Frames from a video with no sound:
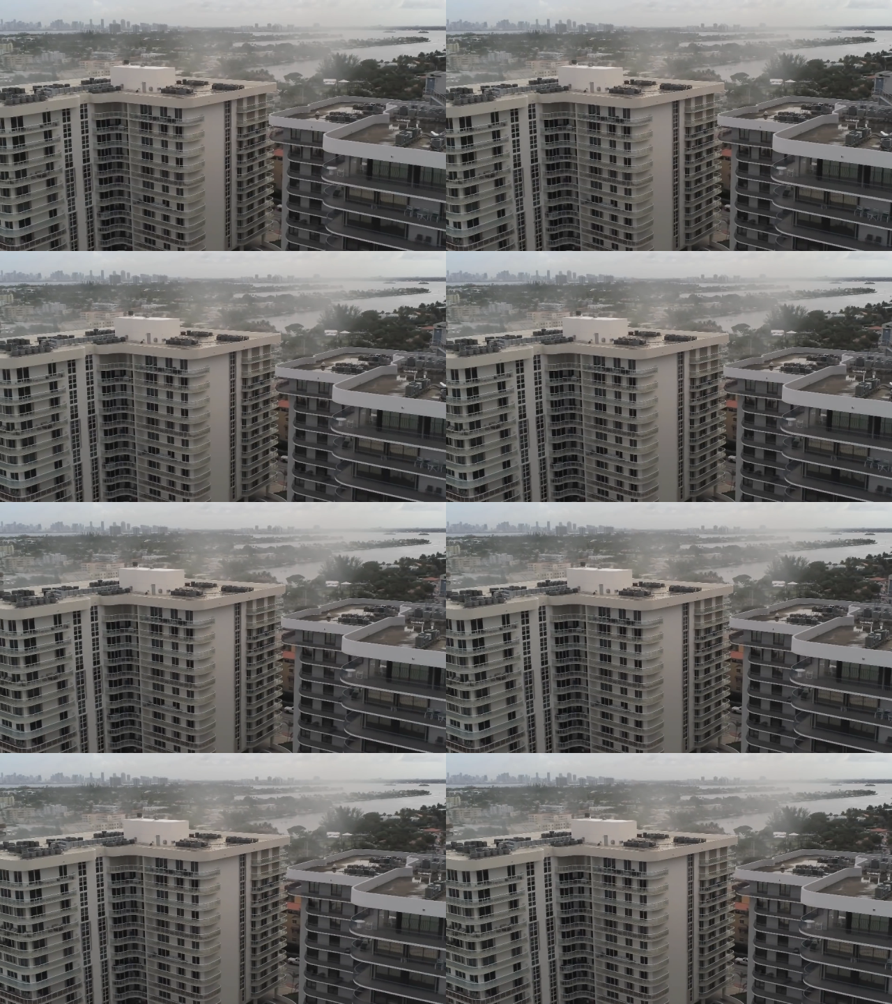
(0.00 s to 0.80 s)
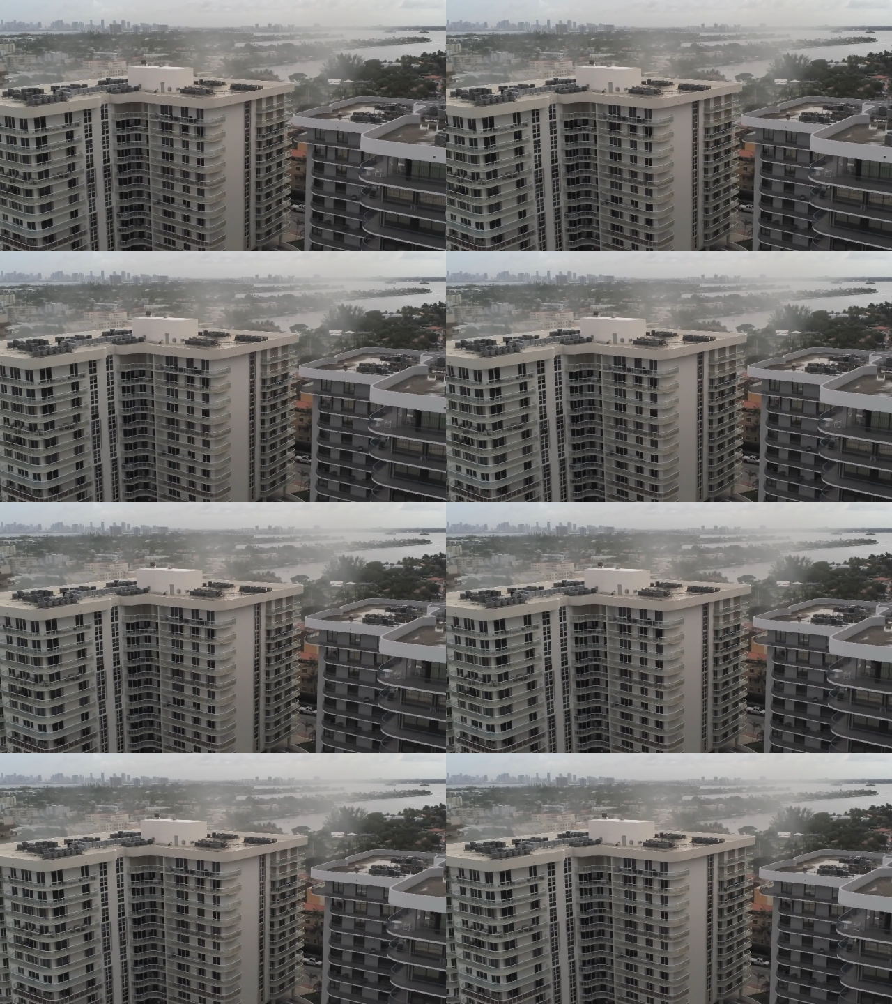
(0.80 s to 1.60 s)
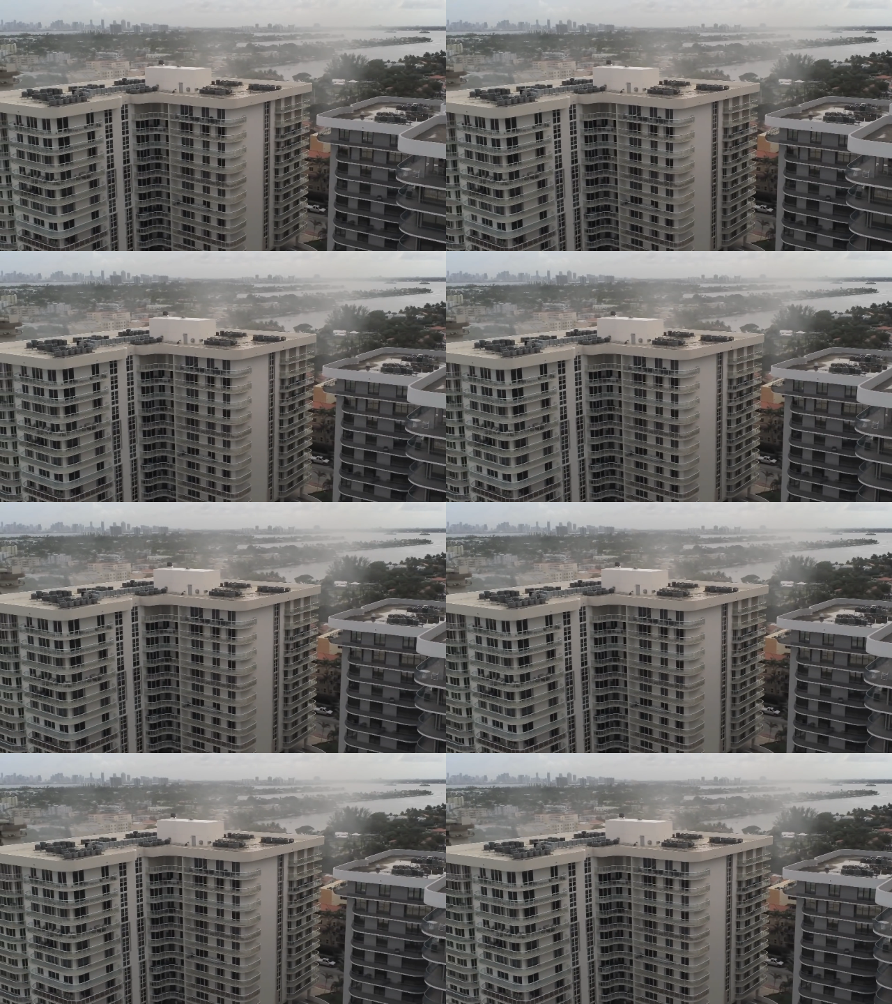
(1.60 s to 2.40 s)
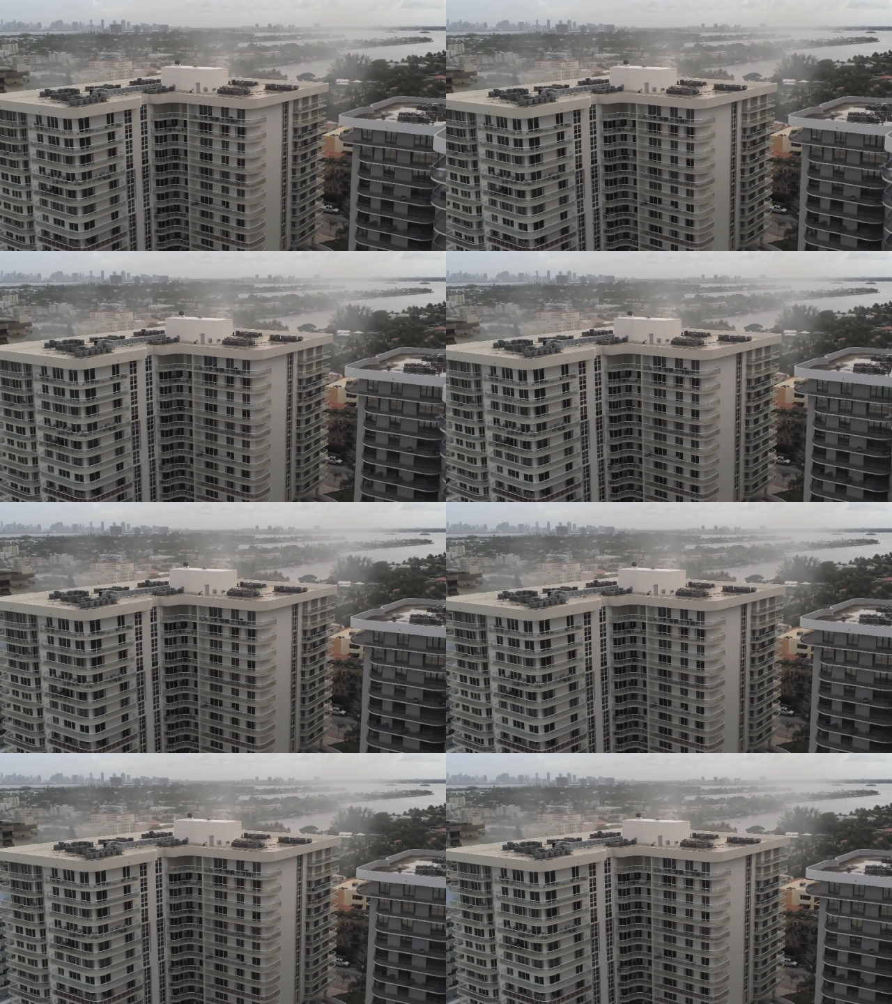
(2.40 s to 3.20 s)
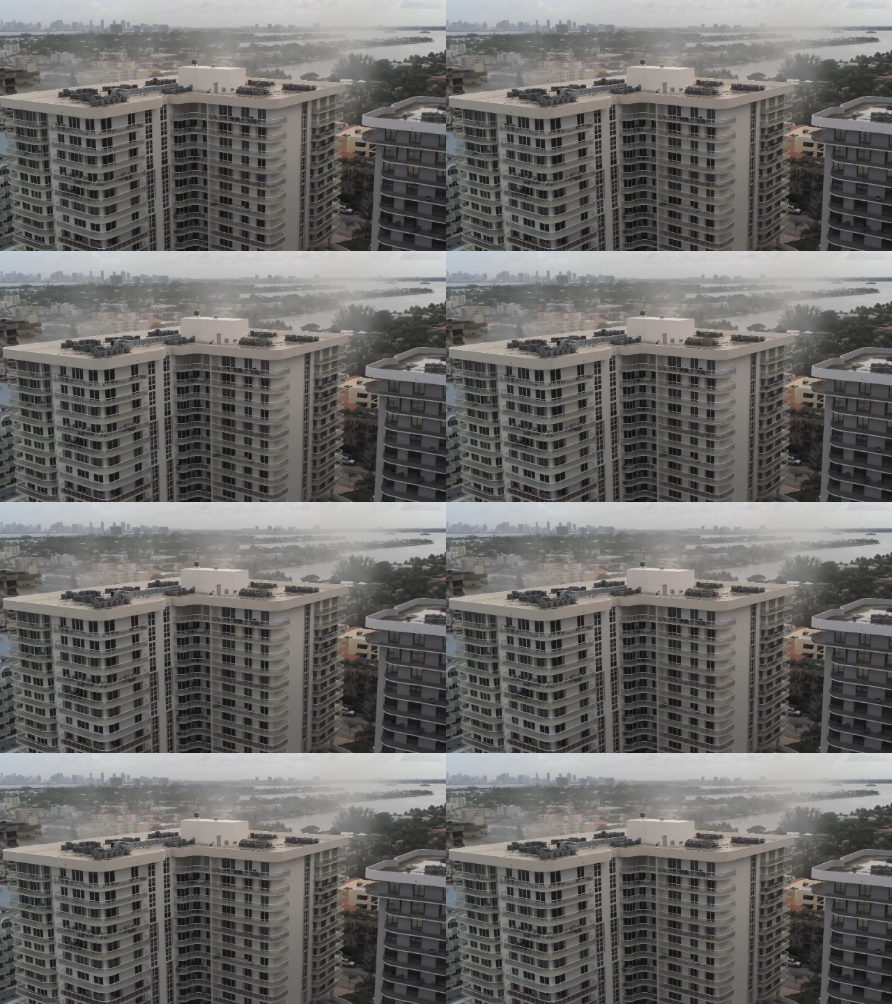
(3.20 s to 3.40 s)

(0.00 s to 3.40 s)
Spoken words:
No face is visible, so there are no lips to read.